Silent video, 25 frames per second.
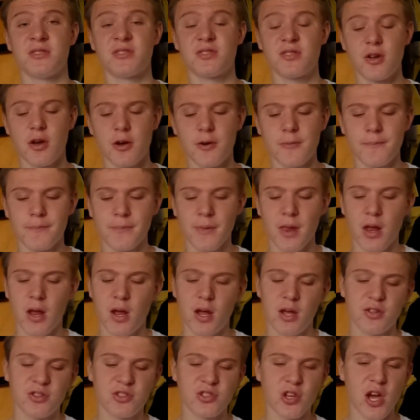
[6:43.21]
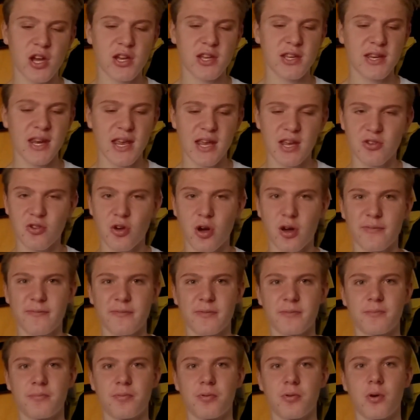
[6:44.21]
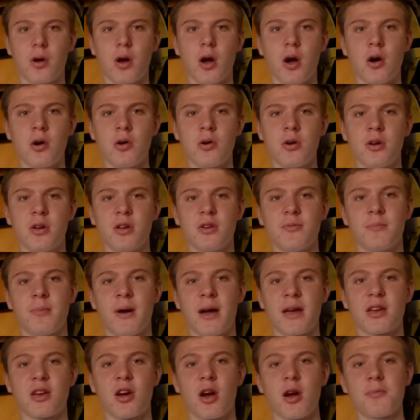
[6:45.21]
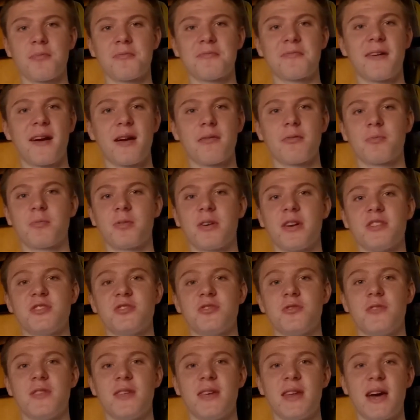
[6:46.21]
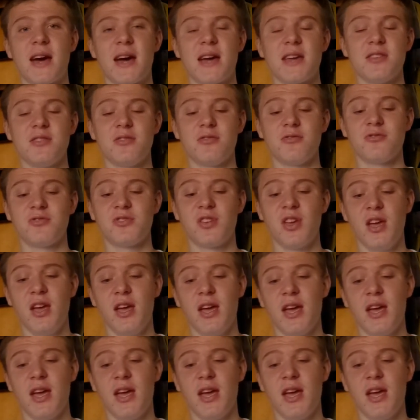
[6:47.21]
So Saucony Endorphin Pro, my carbon fiber plate shoe that I use,